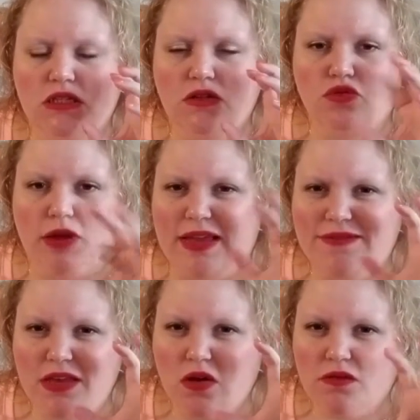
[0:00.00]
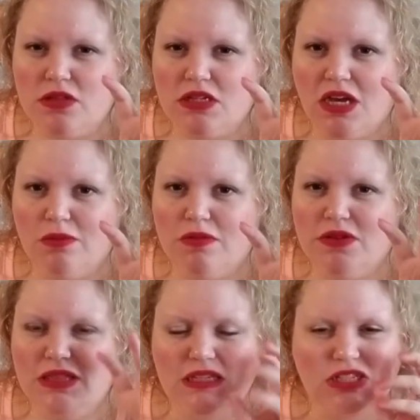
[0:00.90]
gravy over the top of
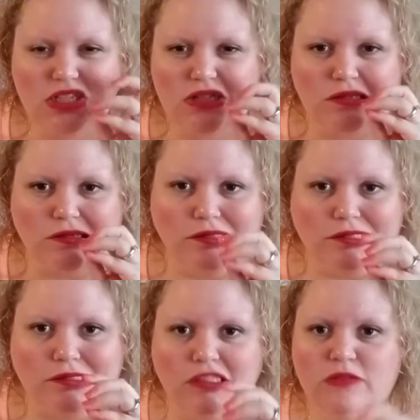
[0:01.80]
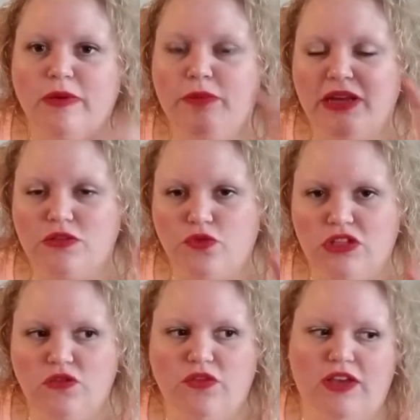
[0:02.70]
it. That's just, oh, it's my best
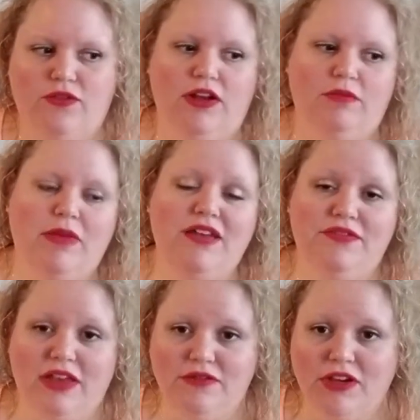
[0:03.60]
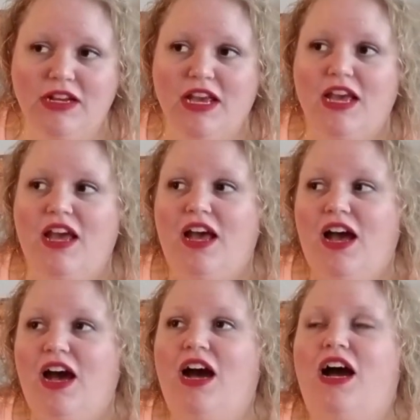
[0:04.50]
friend's favorite. And my favorite
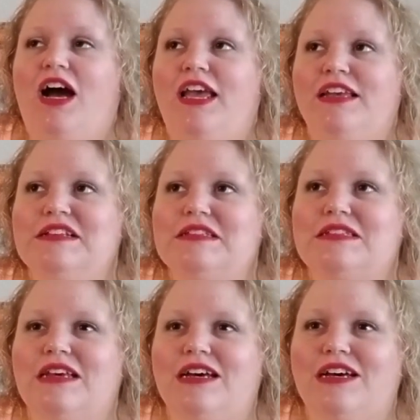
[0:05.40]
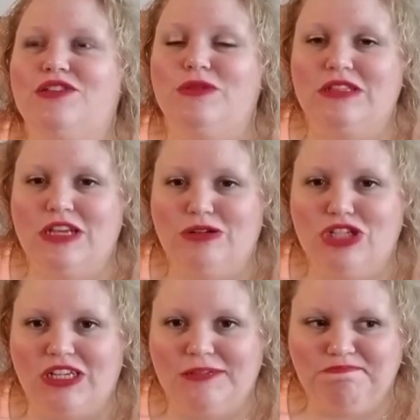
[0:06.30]
is sweet and sour
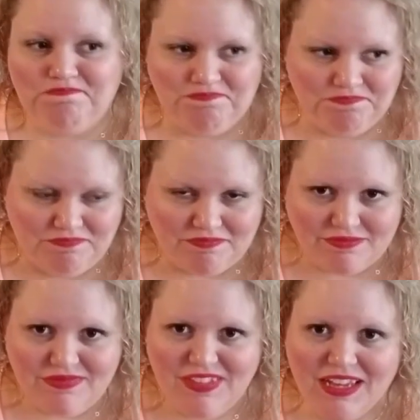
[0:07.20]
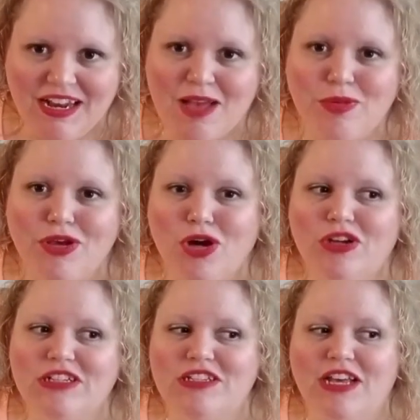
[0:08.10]
chicken. And I've been
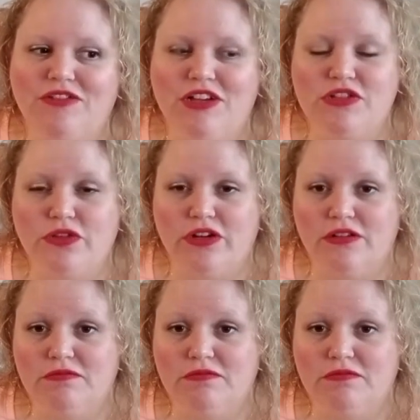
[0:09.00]
going to that restaurant